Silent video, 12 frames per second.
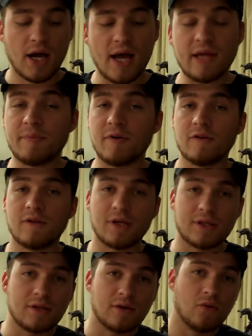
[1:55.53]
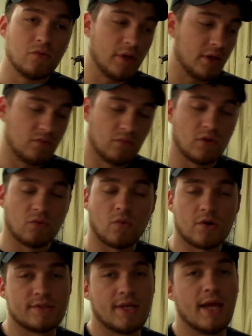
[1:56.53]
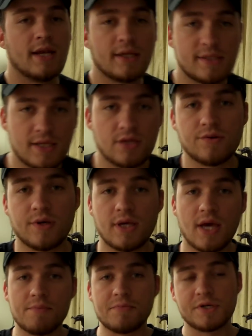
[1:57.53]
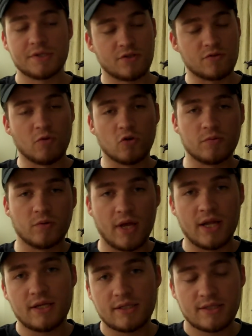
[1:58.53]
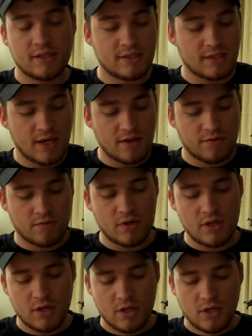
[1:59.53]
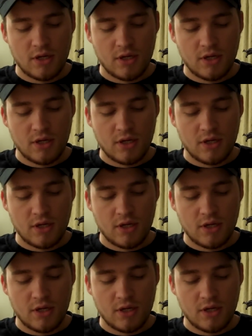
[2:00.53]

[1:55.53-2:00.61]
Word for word: I apparently got the like one of the worst endings that you can get, because there's multiple endings in Disgaea three.